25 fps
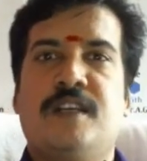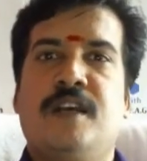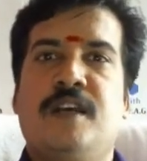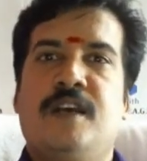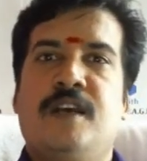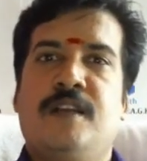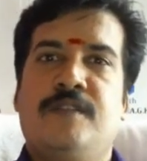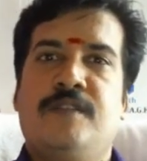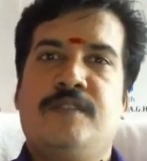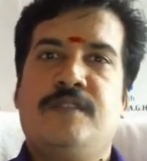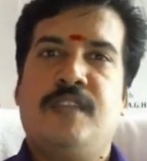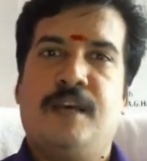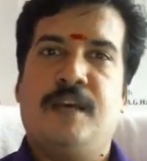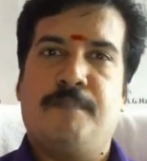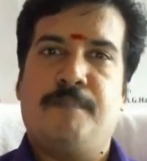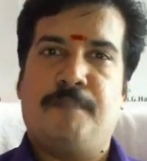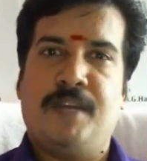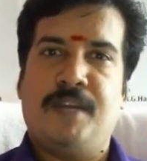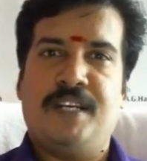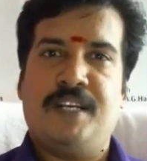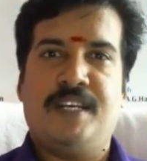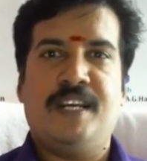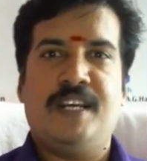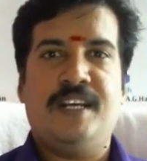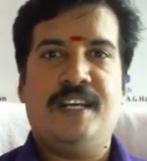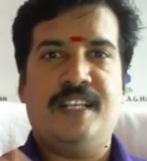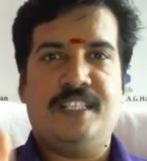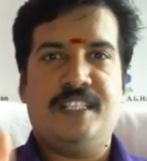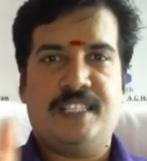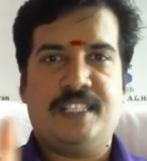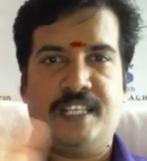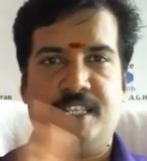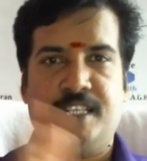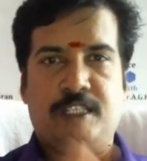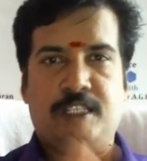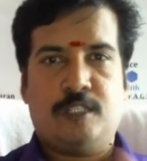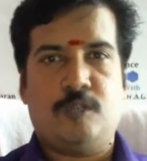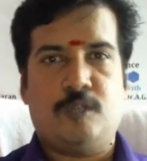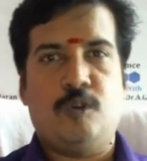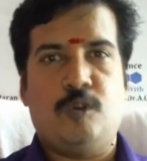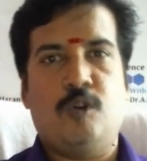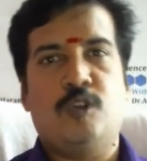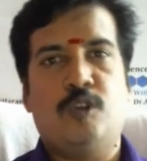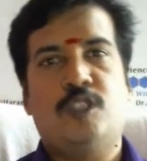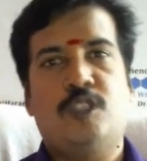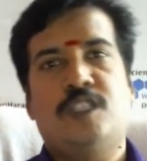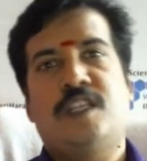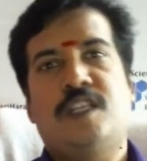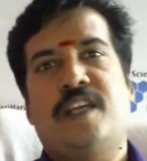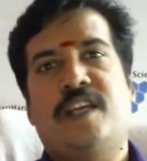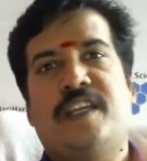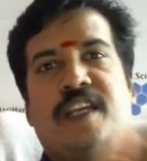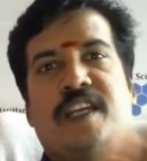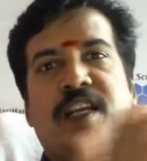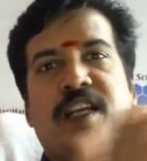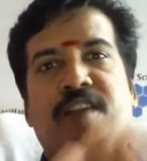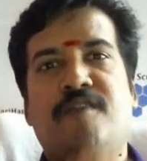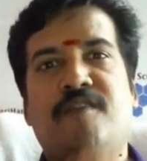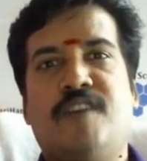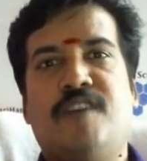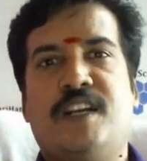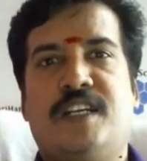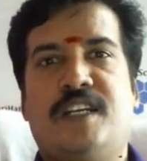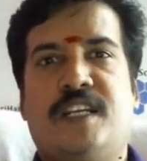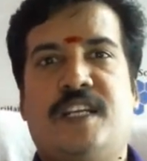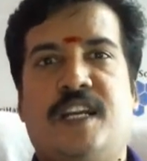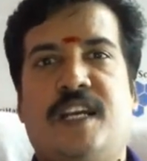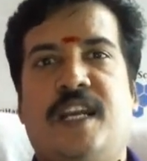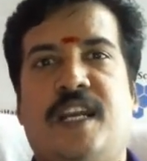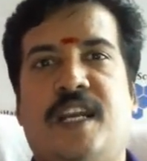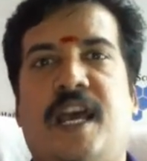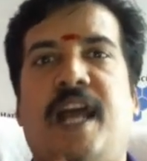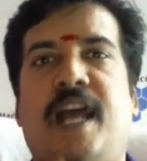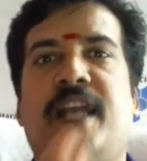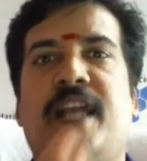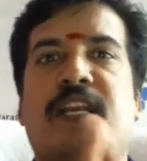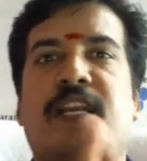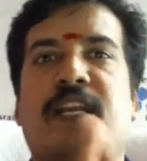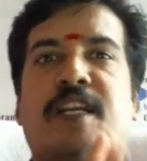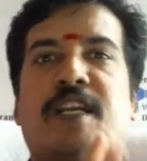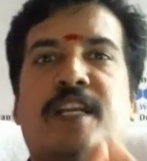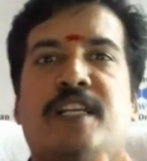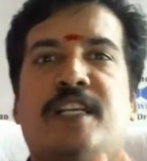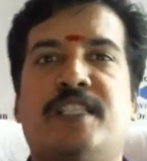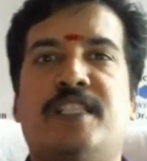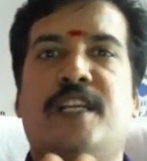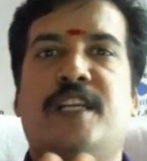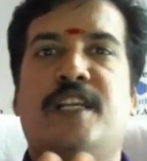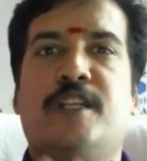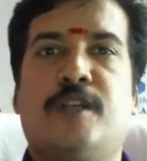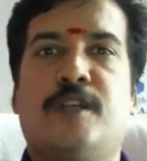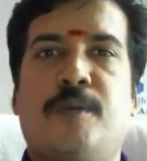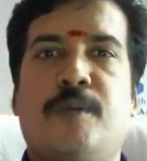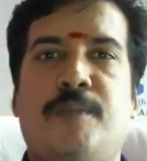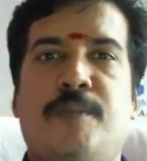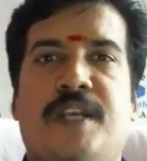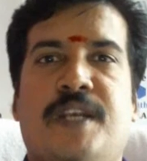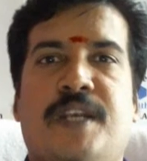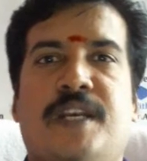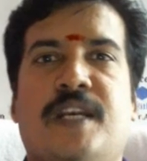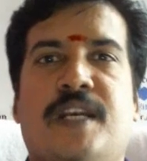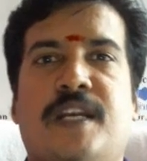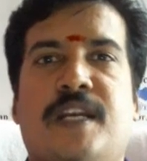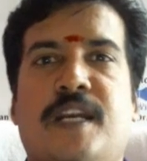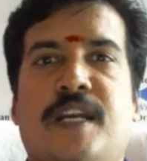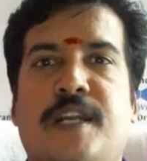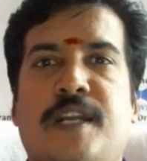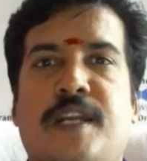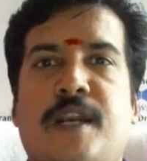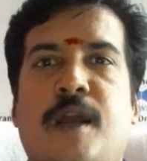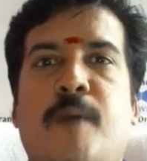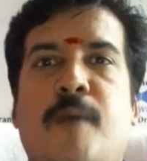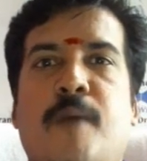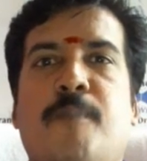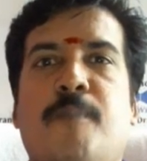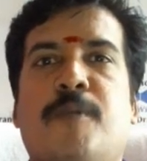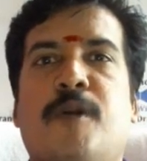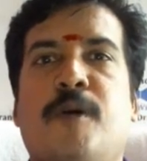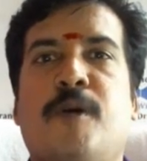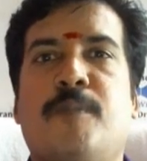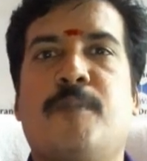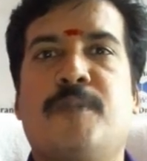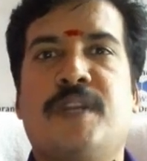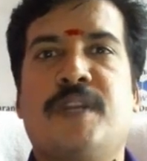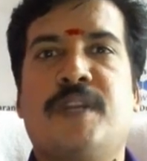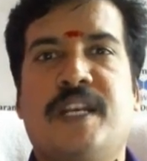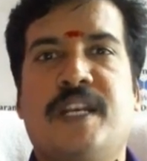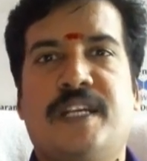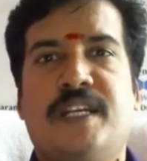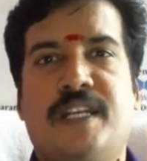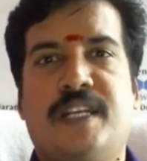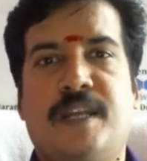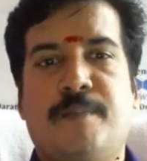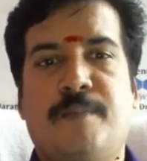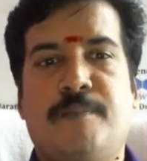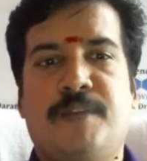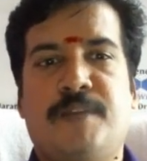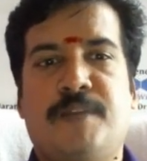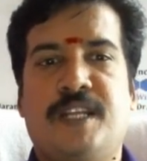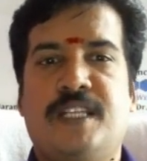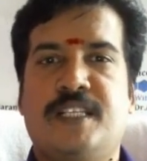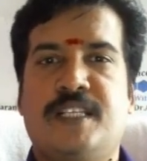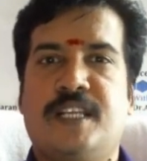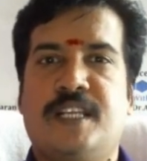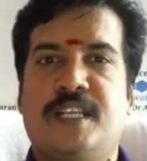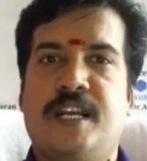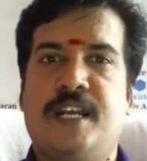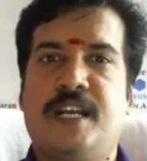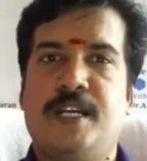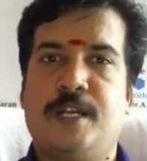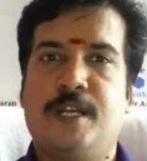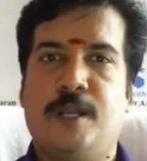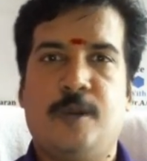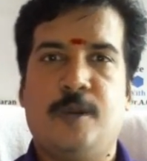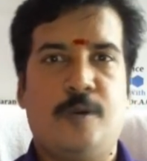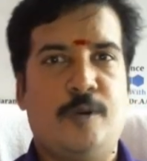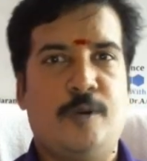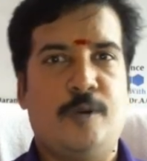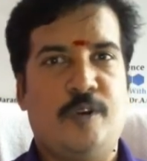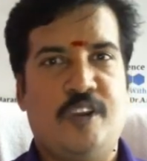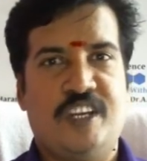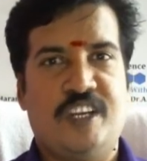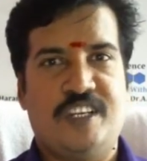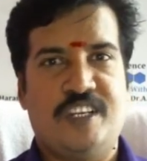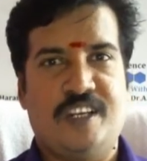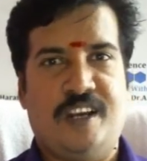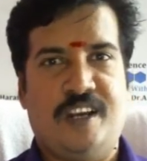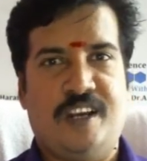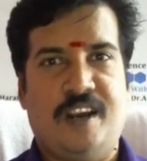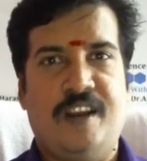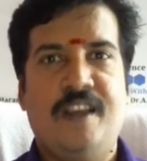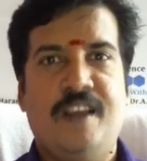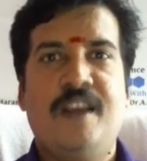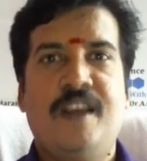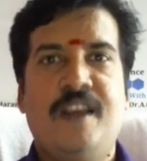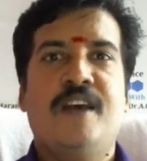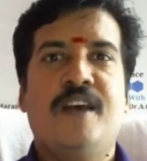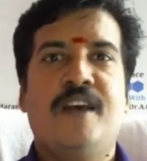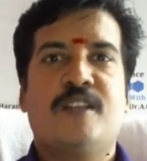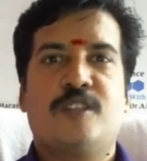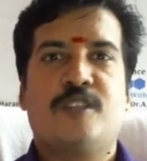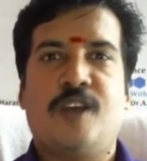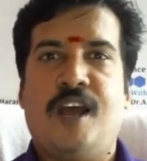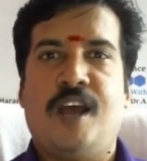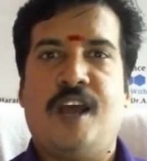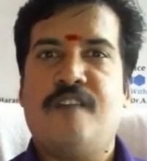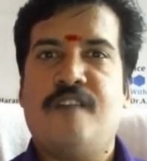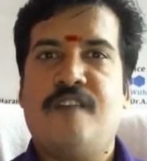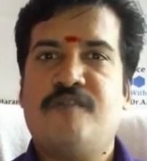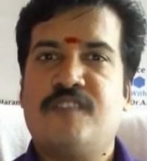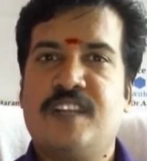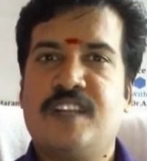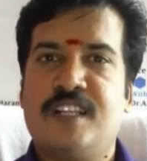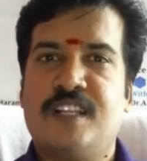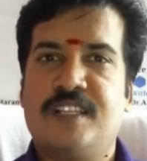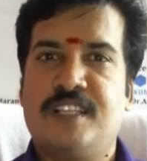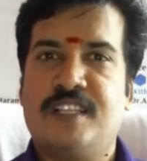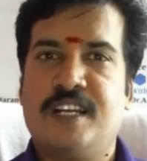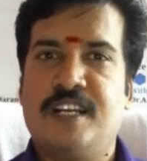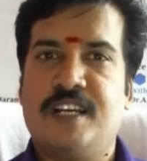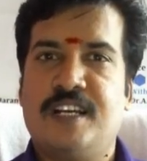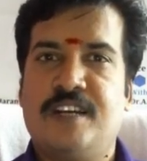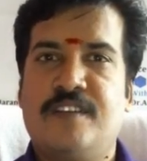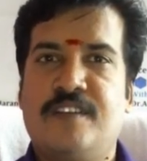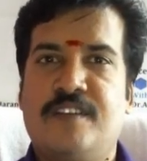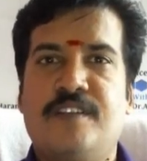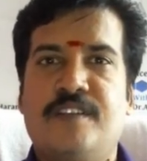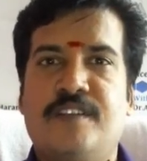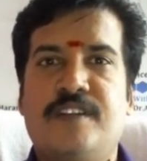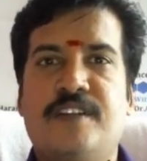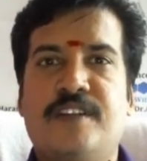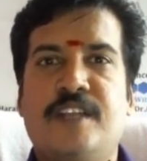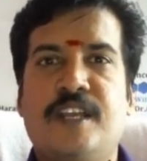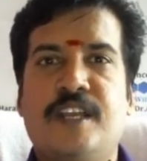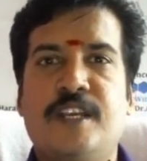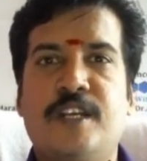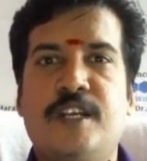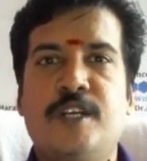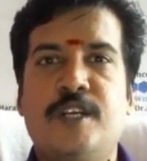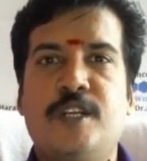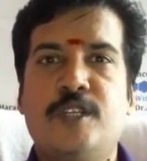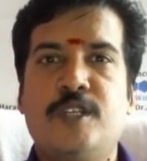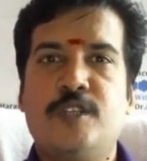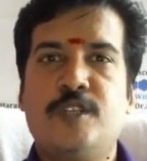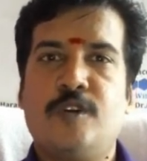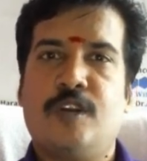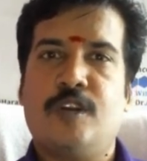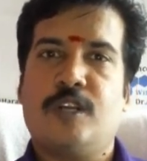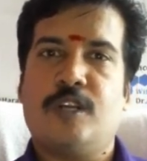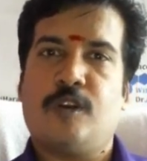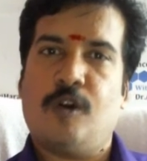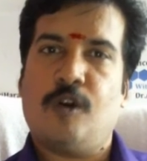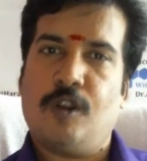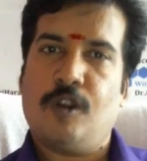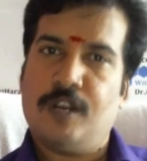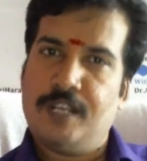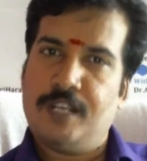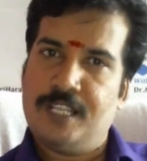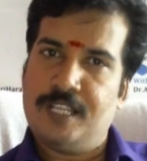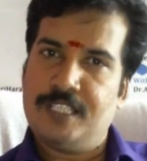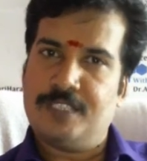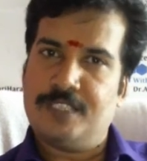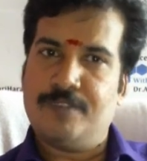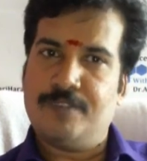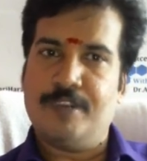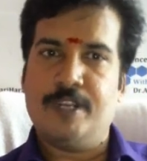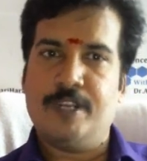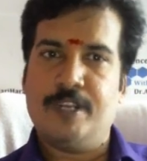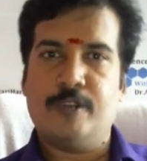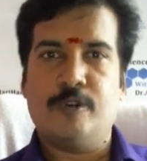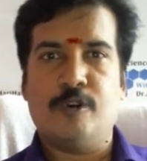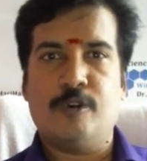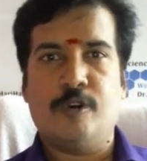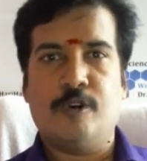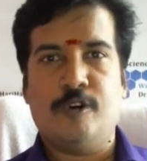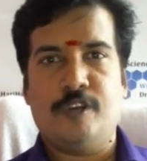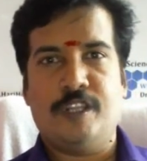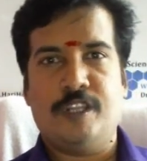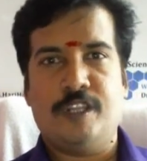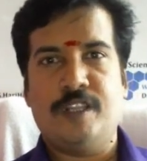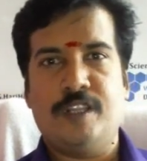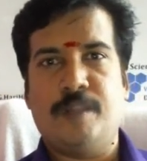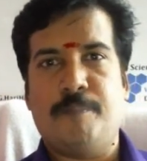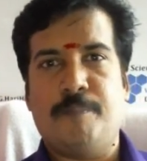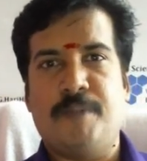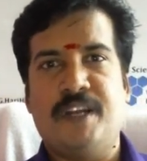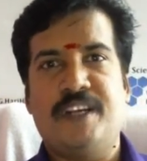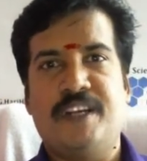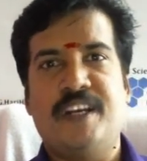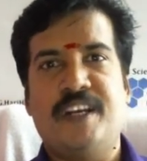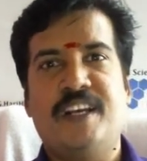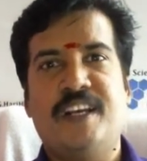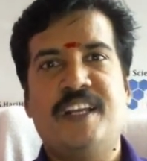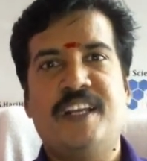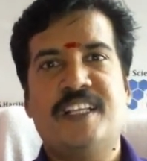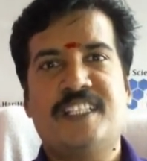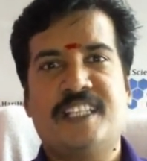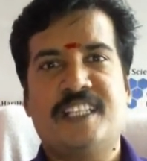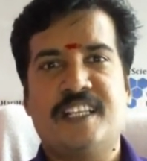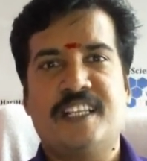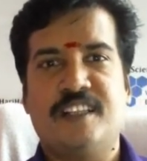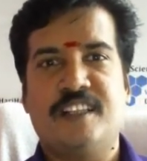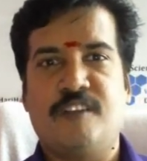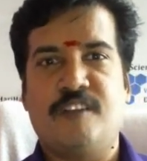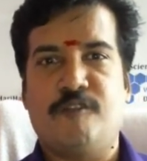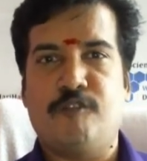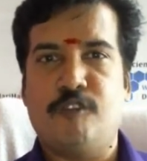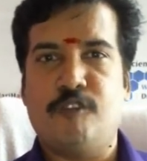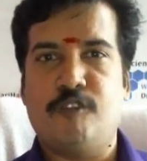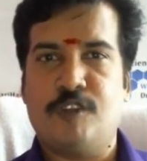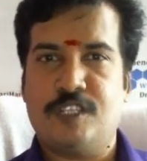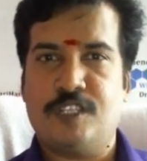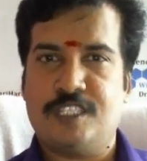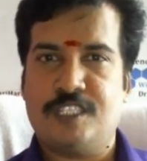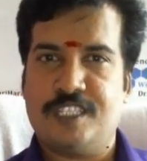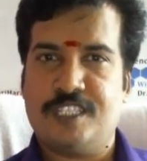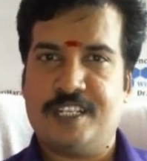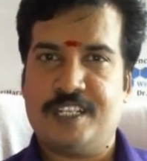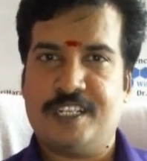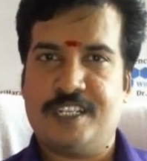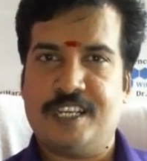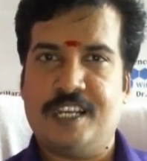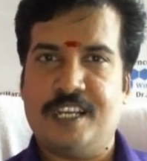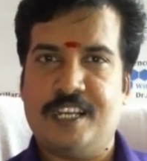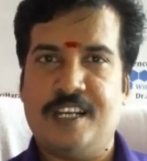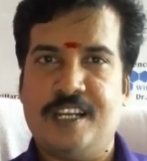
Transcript: The petri disk is closed, inverted, and it is incubated at an appropriate temperature and duration. So after that, the individual colonies will grow in the petri disk in the fourth sector.